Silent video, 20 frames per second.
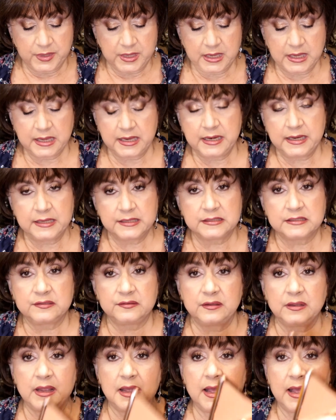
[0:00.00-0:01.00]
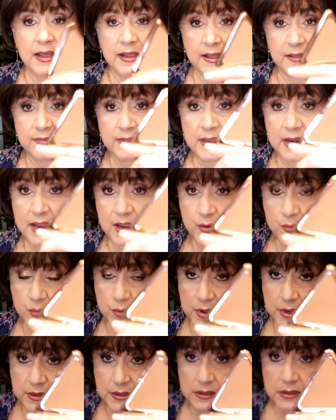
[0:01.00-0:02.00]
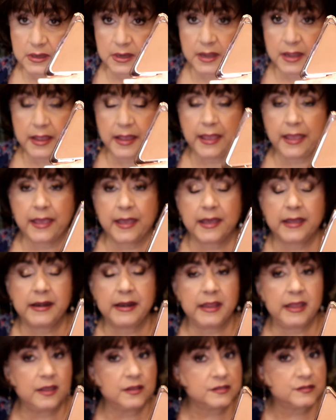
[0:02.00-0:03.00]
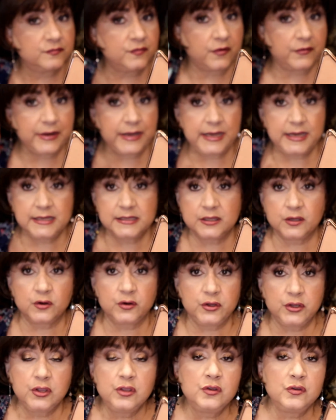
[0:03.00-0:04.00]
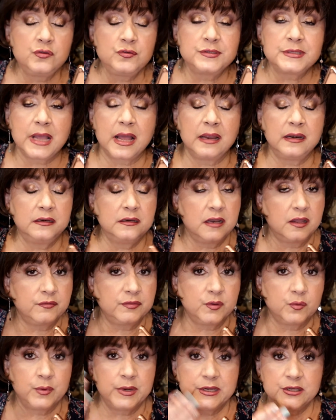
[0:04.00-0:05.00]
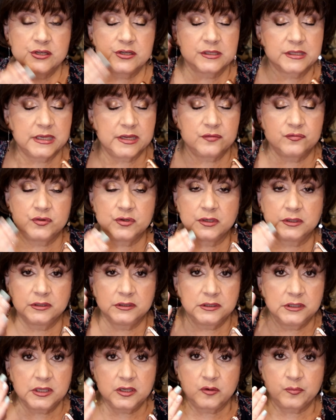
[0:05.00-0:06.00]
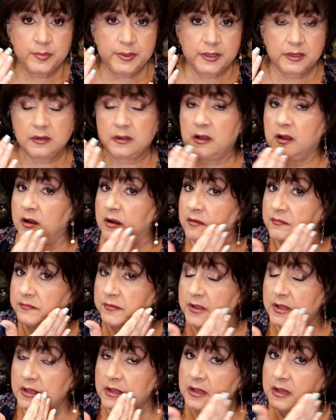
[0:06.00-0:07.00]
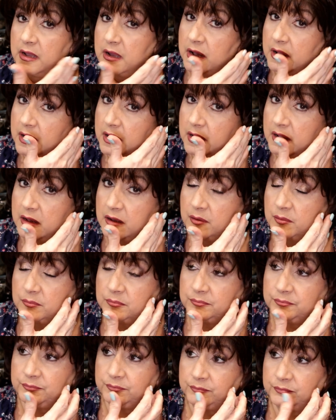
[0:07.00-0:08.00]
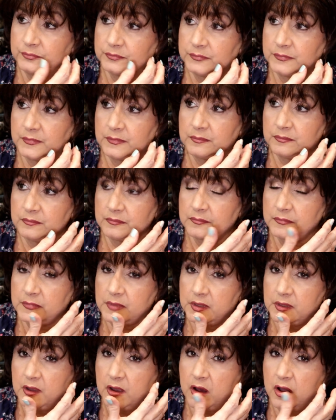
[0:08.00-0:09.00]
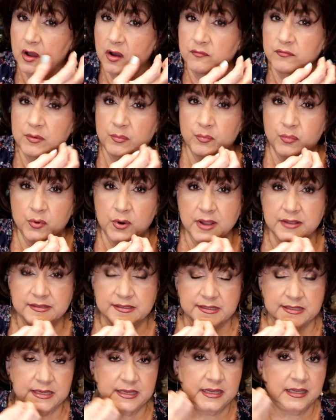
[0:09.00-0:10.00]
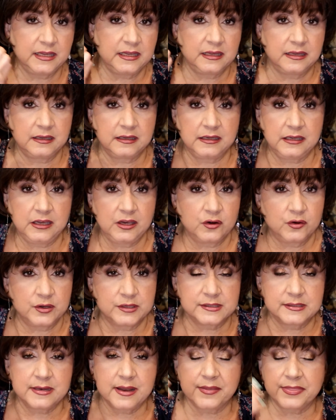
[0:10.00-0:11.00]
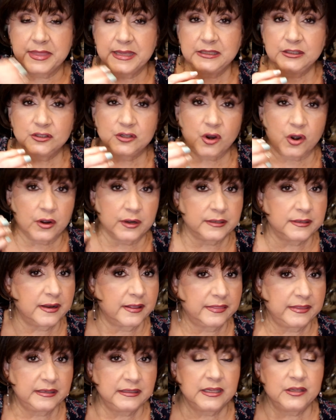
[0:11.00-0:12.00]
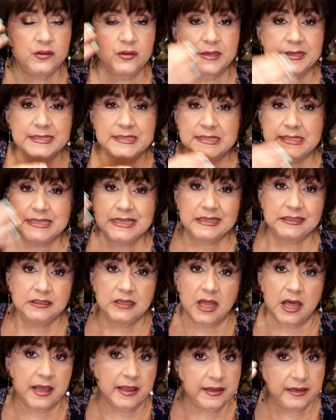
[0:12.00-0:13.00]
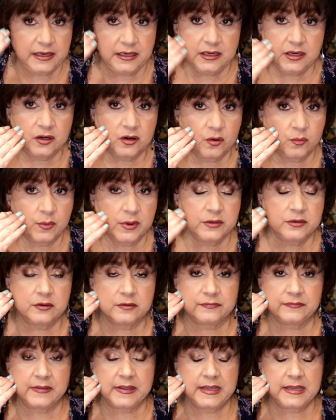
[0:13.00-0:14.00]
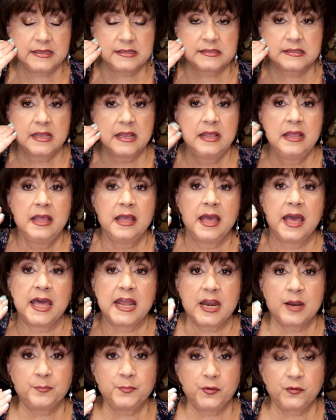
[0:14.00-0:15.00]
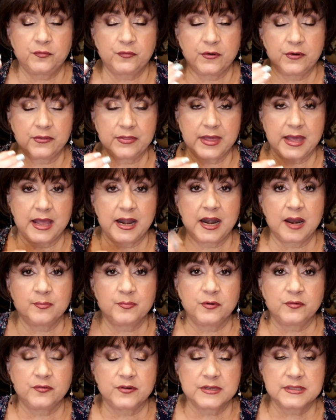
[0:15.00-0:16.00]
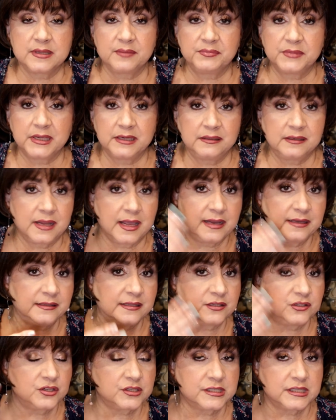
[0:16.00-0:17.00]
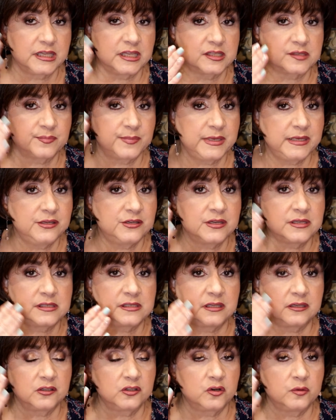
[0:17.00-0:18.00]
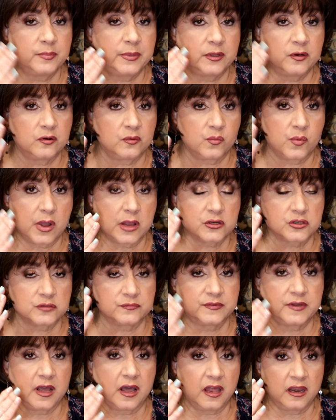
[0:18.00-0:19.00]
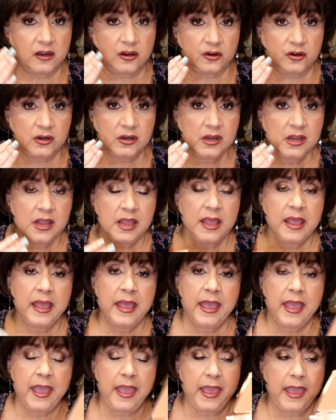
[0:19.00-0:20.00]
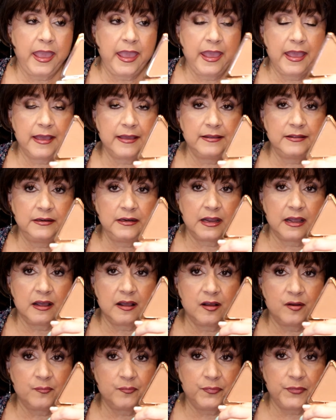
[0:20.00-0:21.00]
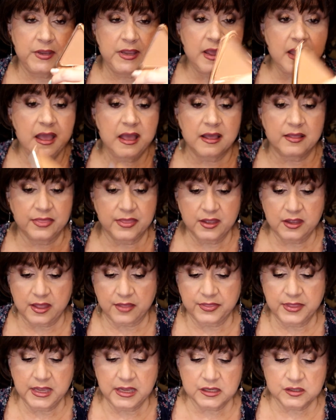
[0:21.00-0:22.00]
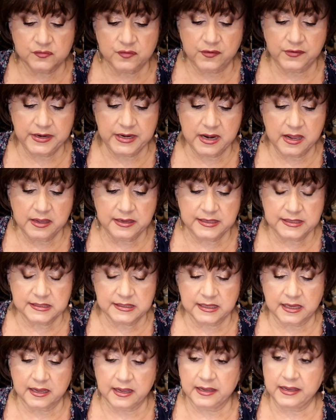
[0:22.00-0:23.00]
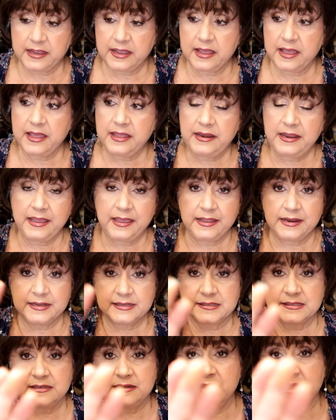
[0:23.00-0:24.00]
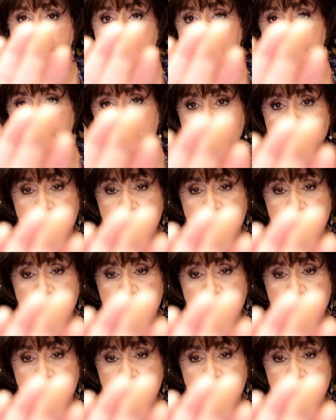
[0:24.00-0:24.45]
It is, I got the light one, and it's very easy to use. I love the way it just gives you a little bit of a bronzing. You know, it's nothing dark, nothing that you can see a line, you know, on your face, and I prefer that. I prefer something light that just gives me just a little bit of wash of color. And yeah, I think it's very nice. Again, it is not, as you